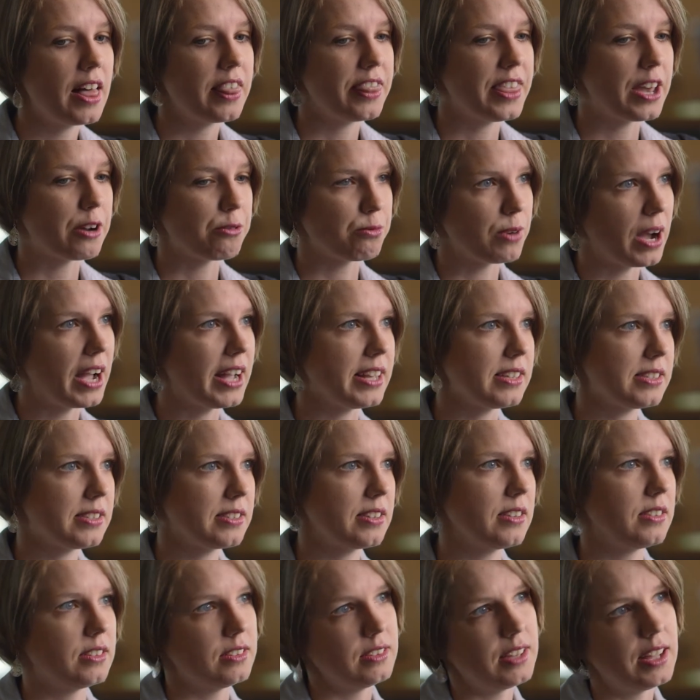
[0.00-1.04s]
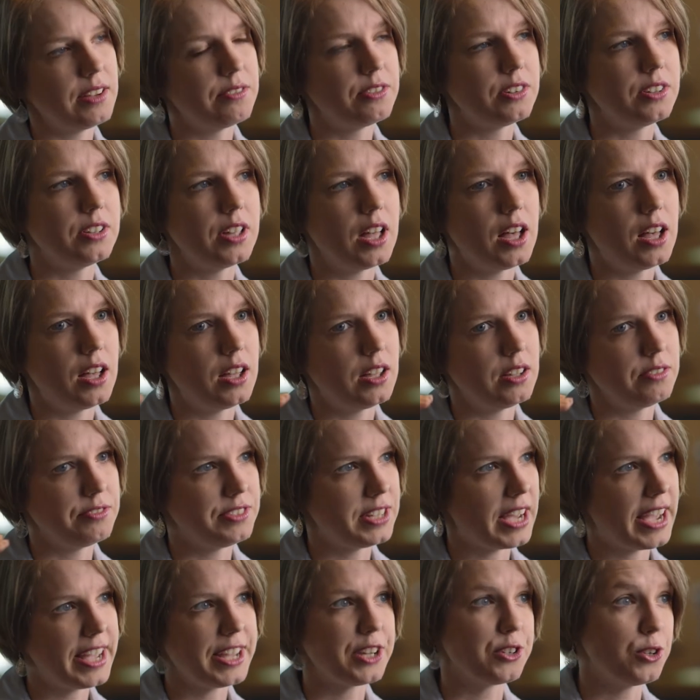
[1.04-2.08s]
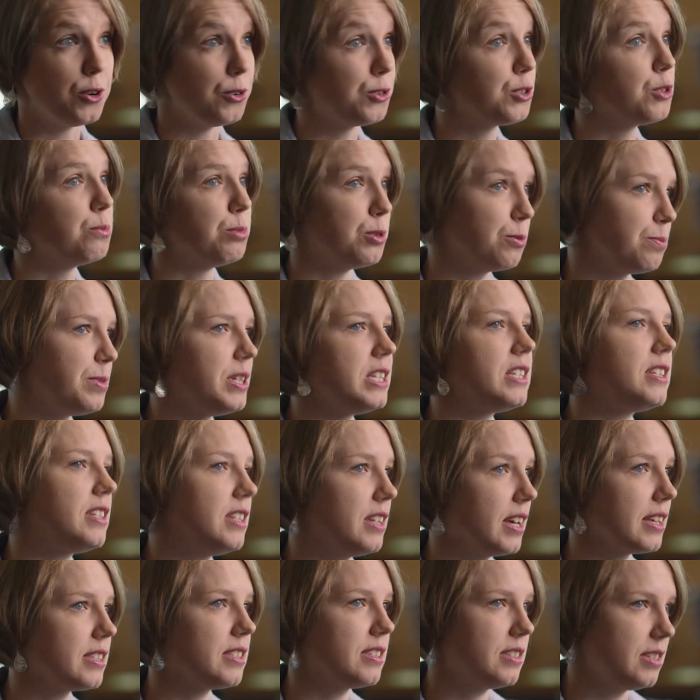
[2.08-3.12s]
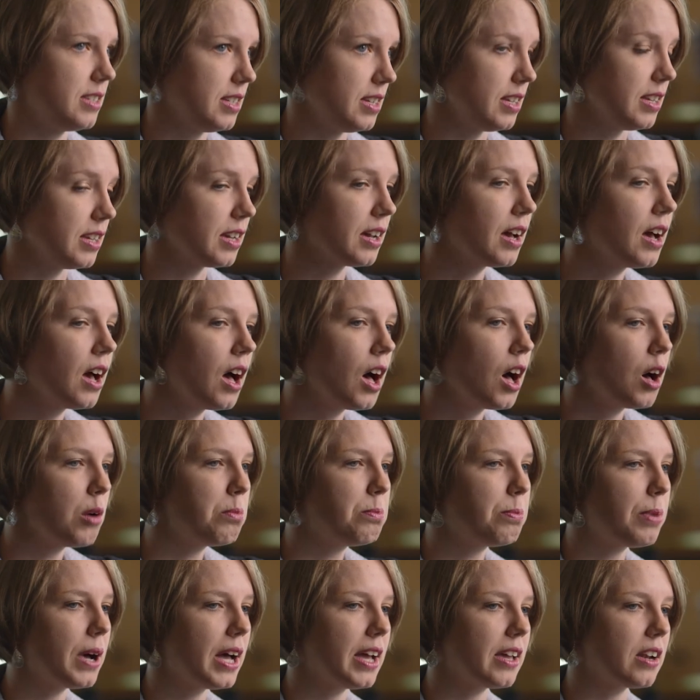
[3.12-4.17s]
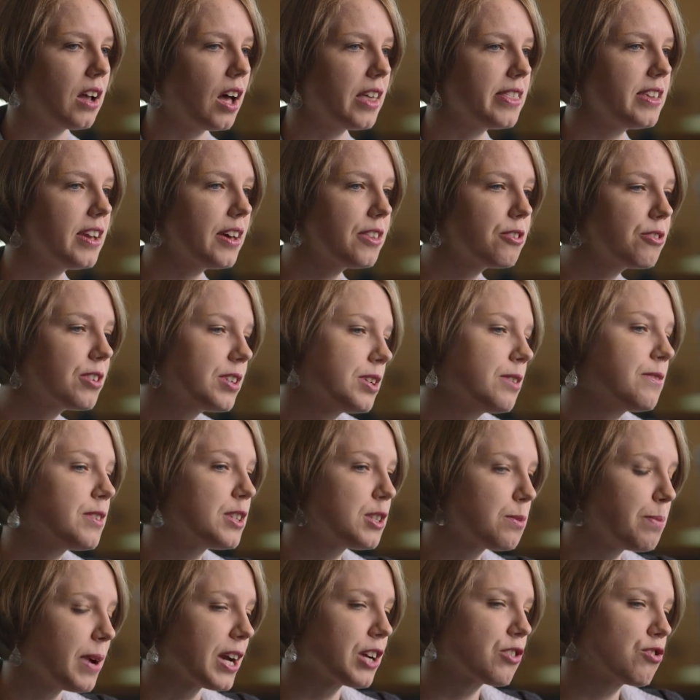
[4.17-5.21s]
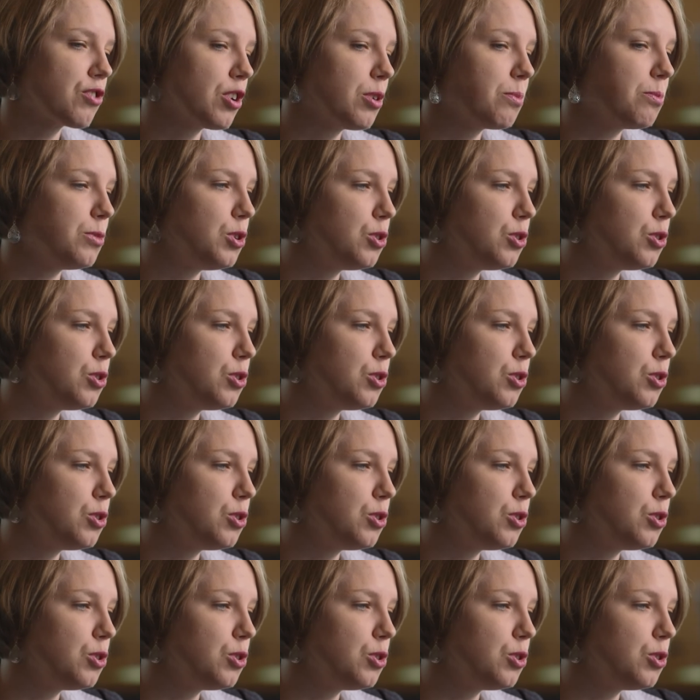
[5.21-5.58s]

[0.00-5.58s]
that rise to the level of diagnosable PTSD. But on the other end of the spectrum,